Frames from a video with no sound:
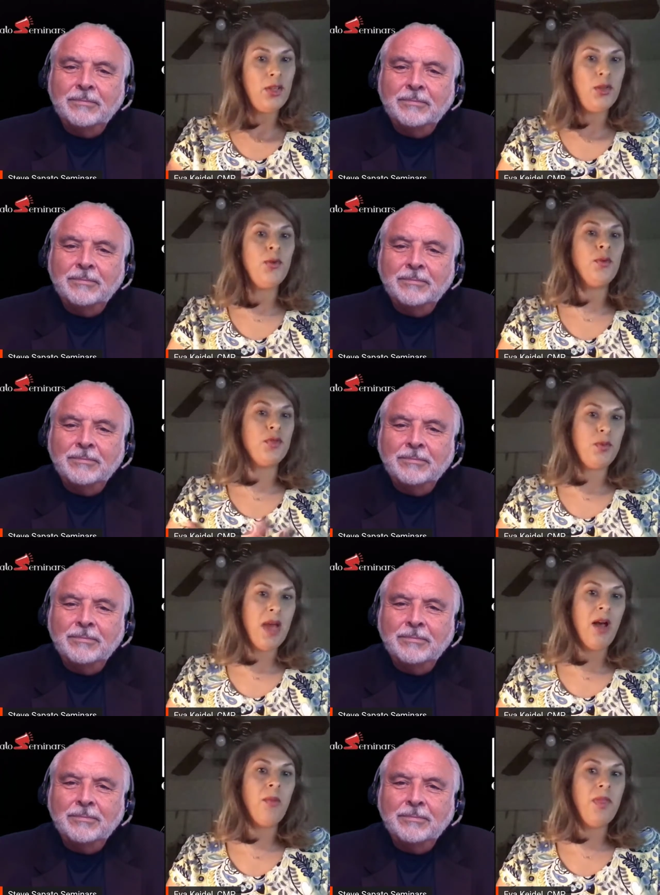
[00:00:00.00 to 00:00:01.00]
Speaker 1: you to
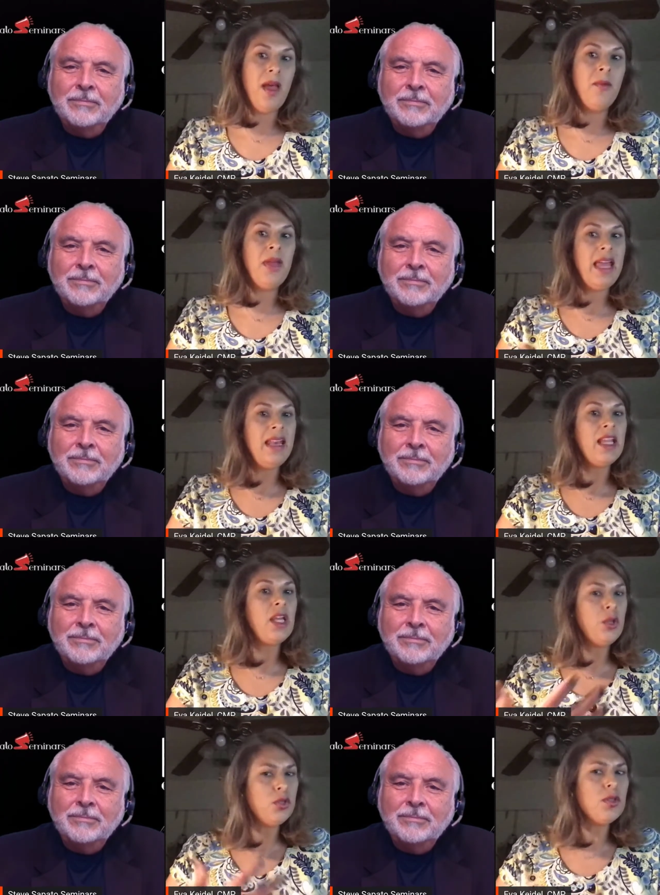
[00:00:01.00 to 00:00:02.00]
help them. And
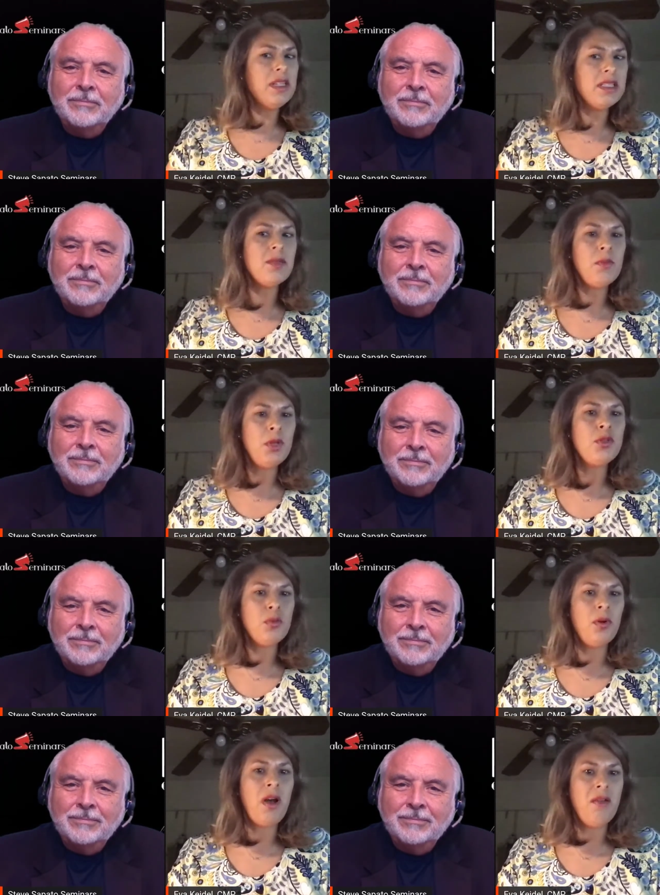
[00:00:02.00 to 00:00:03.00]
usually it's a
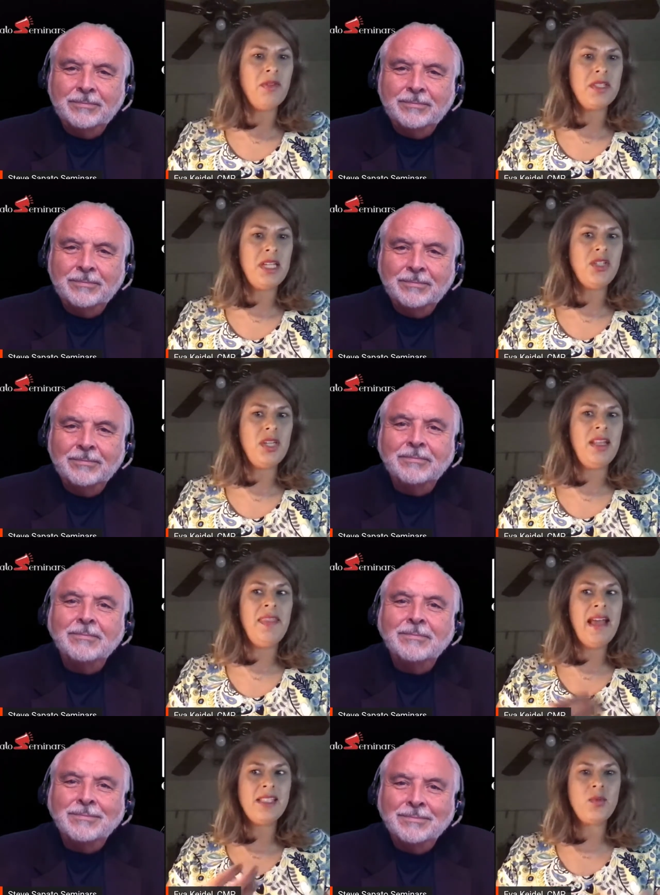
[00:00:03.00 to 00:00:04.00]
mutual conversation. And
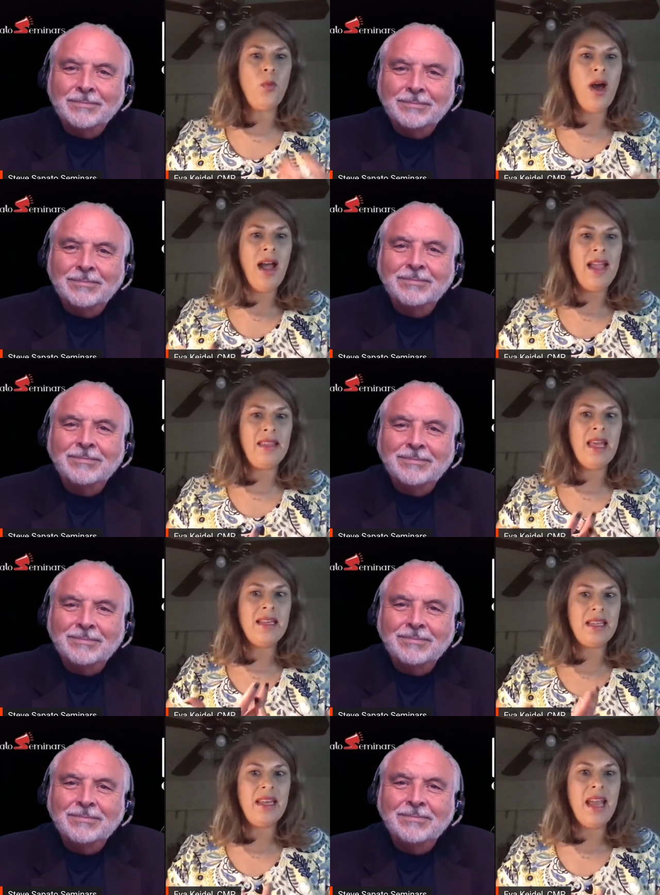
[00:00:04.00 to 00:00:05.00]
that's why
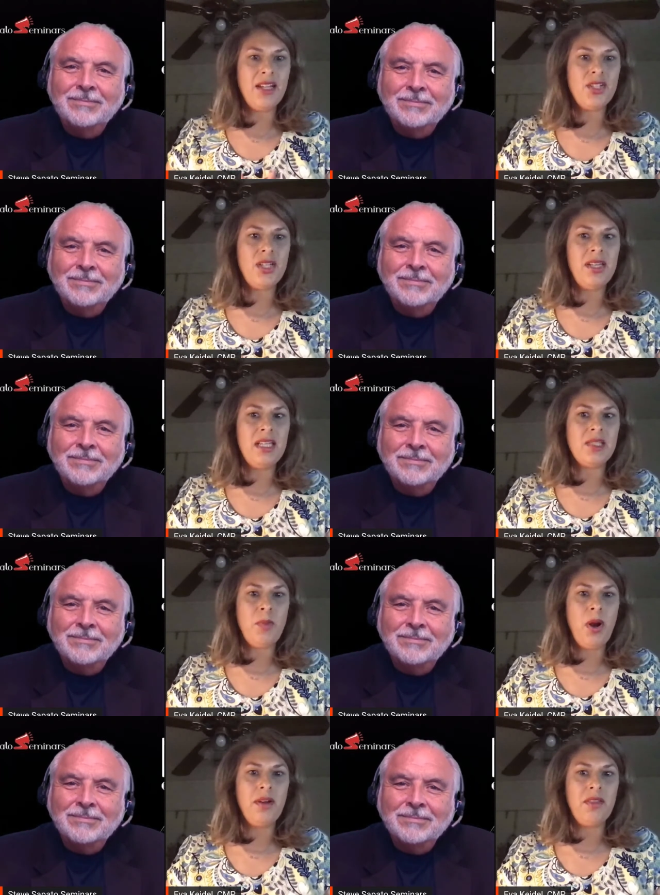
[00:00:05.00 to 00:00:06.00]
that connection is
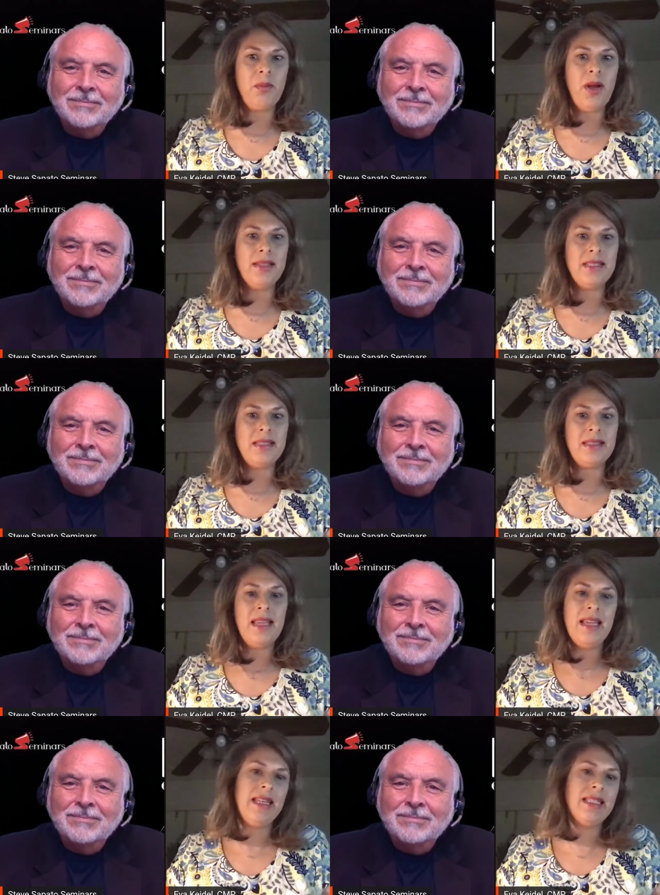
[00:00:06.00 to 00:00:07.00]
part of the process.
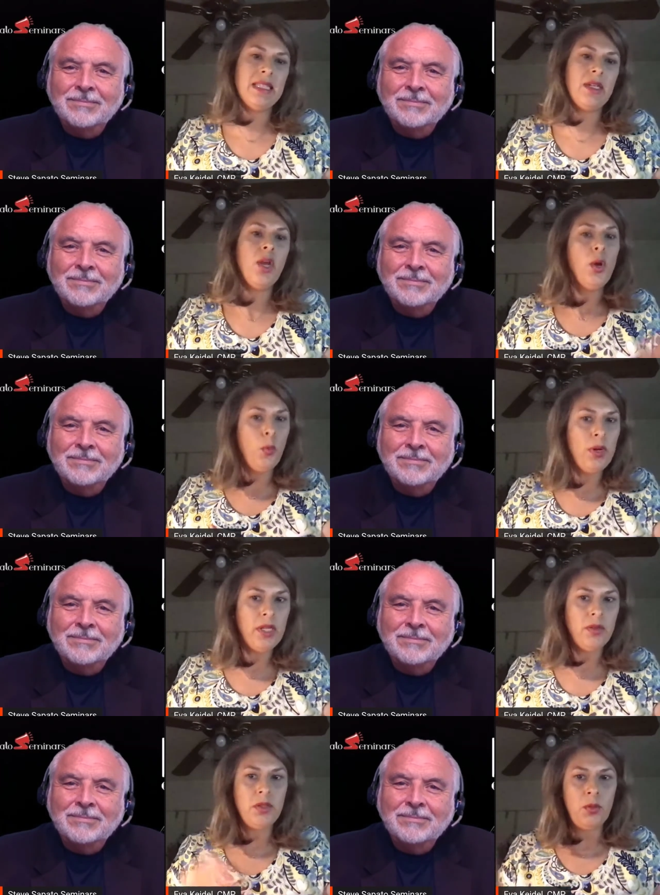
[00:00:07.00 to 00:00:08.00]
It isn't, what do
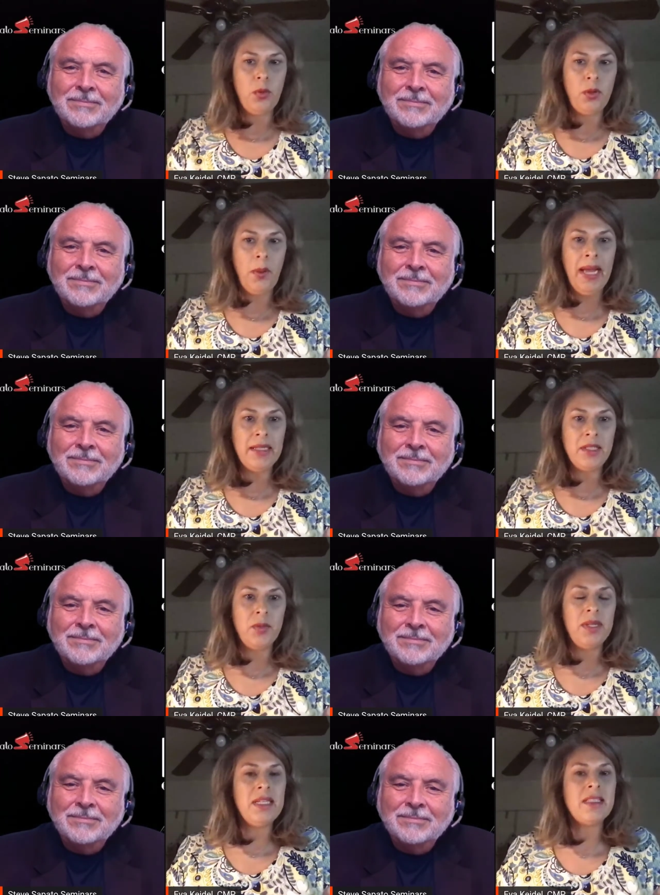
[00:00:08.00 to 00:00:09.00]
you do? What do I
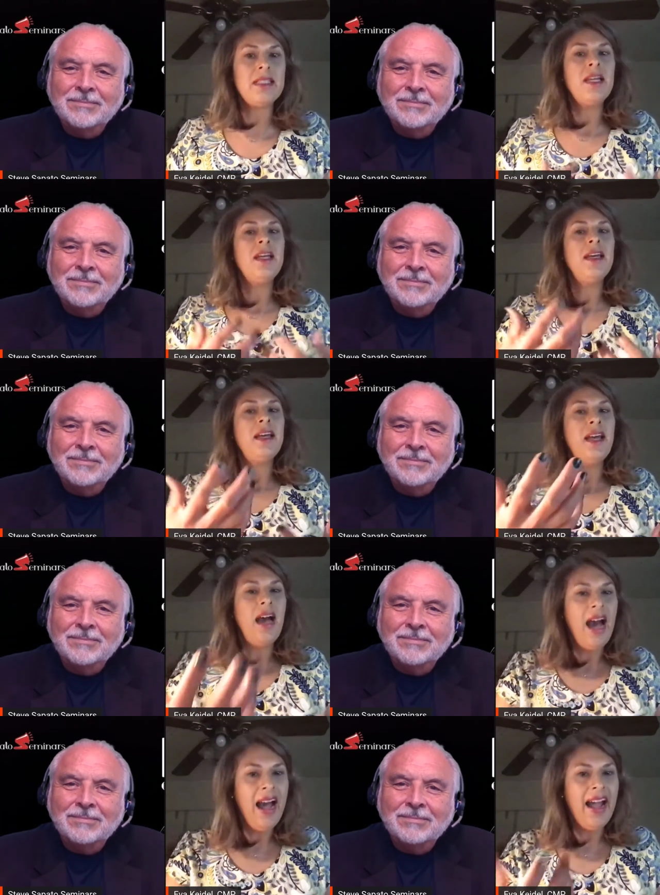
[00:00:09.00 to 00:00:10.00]
do? It's,
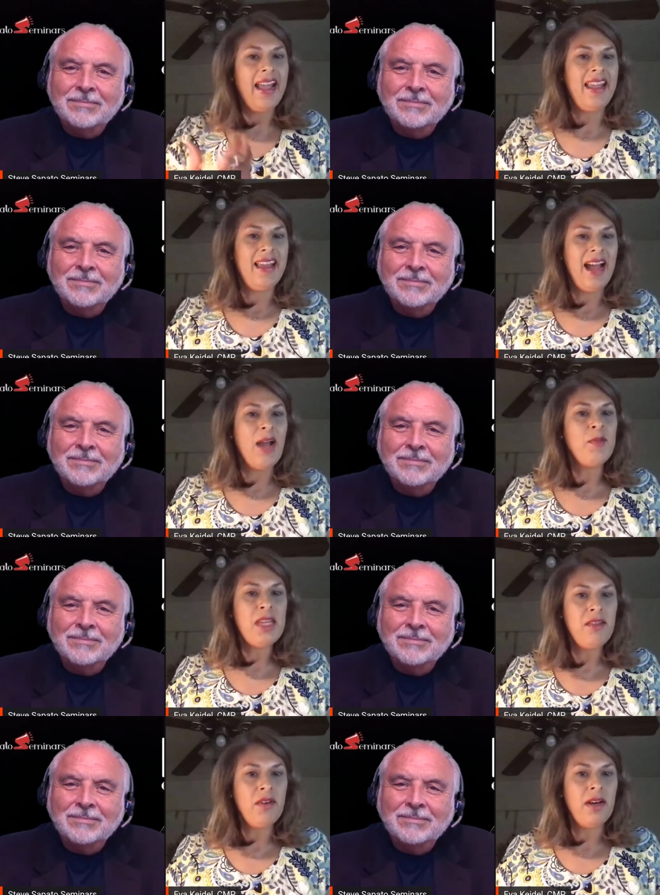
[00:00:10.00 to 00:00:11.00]
hi, I'm
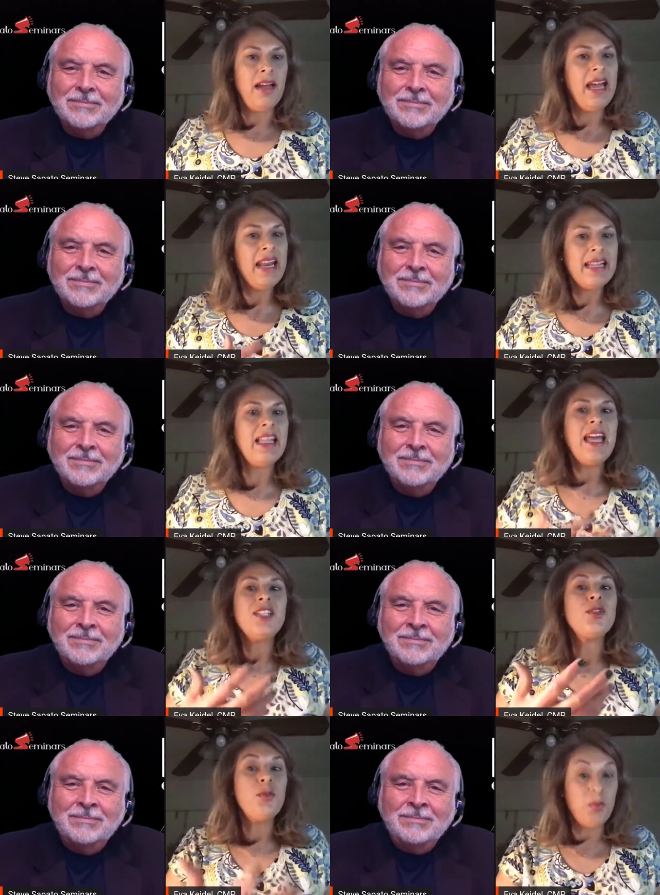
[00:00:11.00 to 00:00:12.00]
Eva, and I'd like
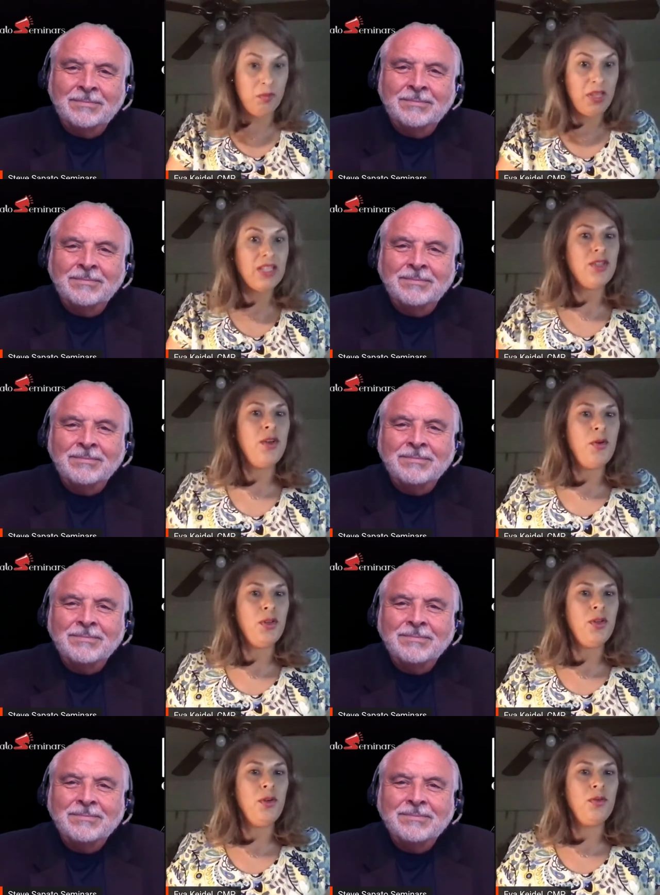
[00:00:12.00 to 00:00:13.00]
to get to know
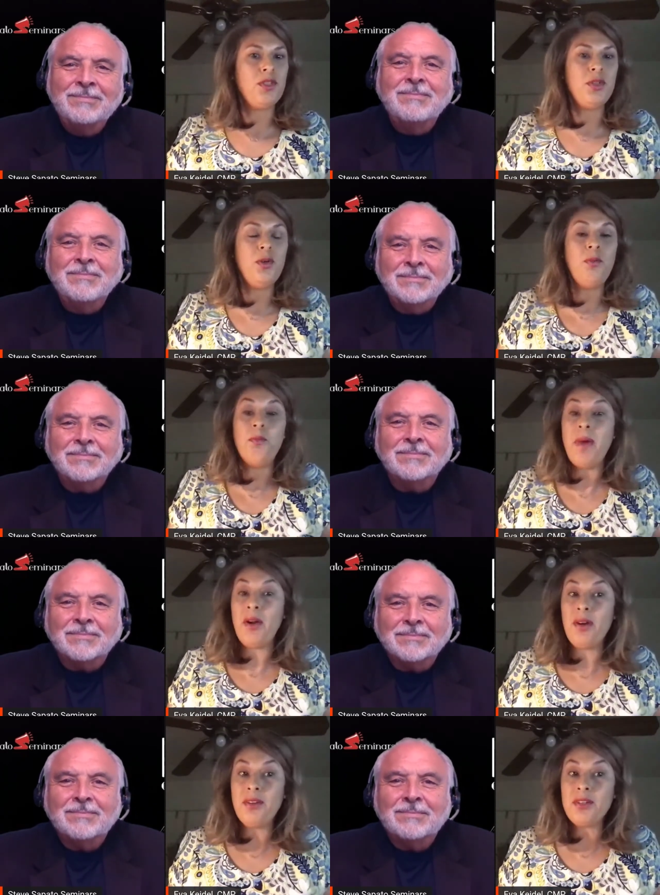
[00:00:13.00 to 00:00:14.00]
you to
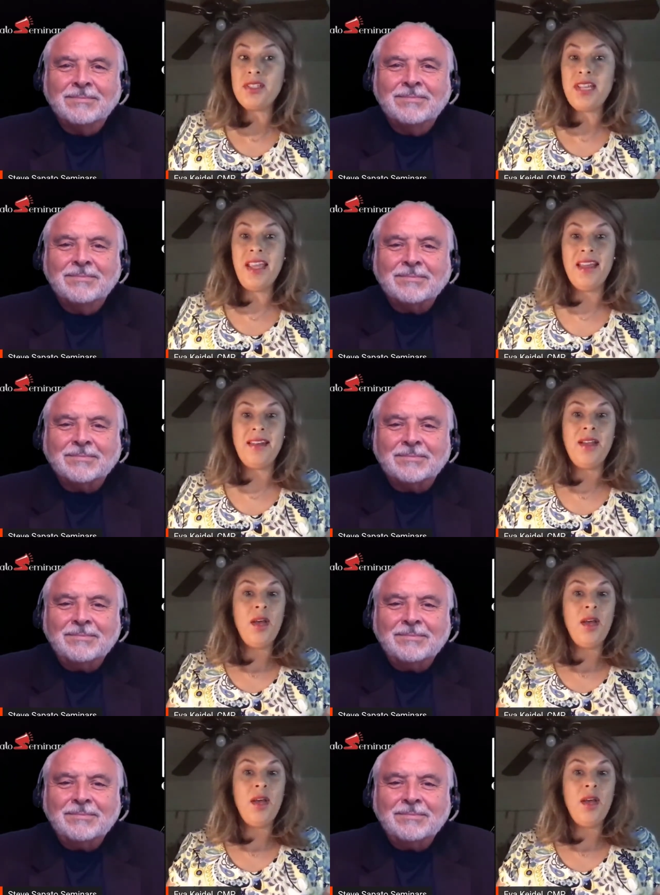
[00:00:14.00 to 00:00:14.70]
better understand